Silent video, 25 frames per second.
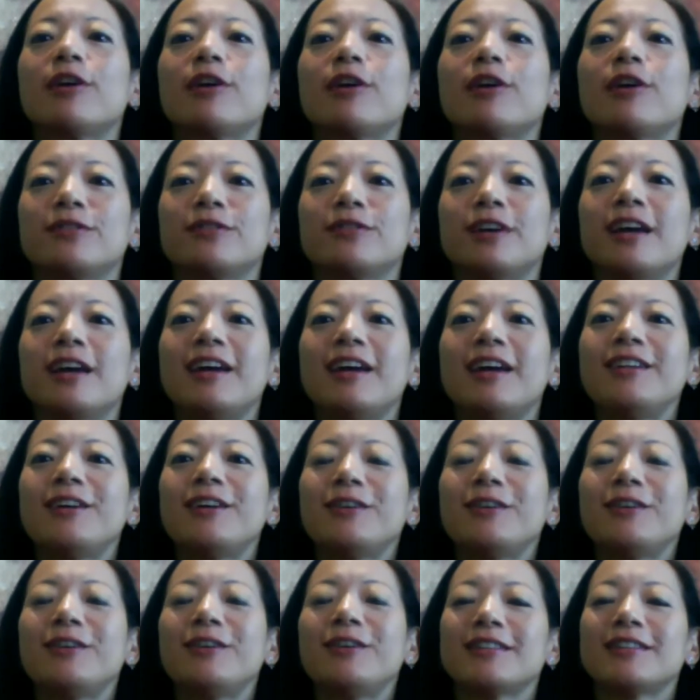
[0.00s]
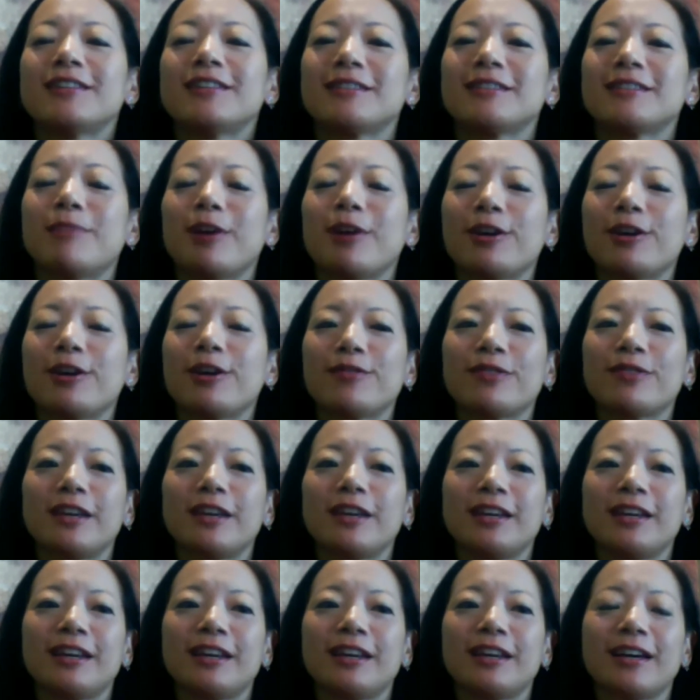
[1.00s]
of it's part of
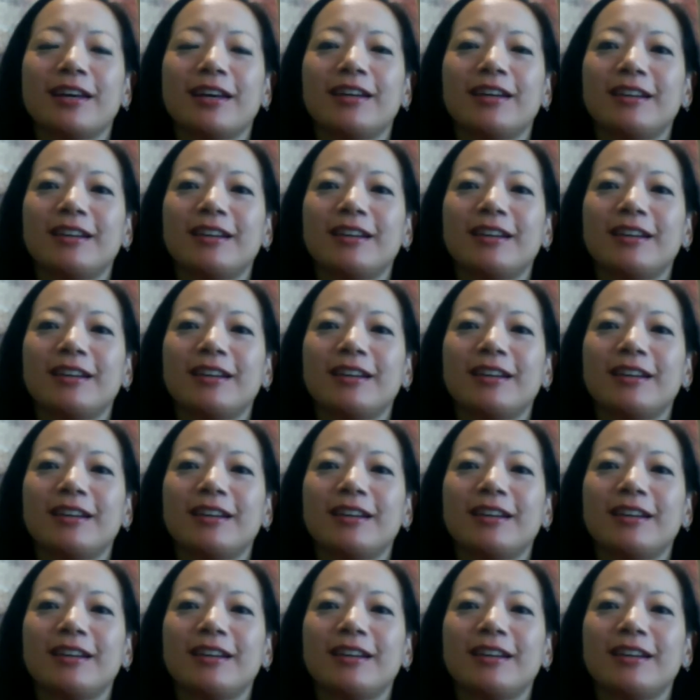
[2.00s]
the.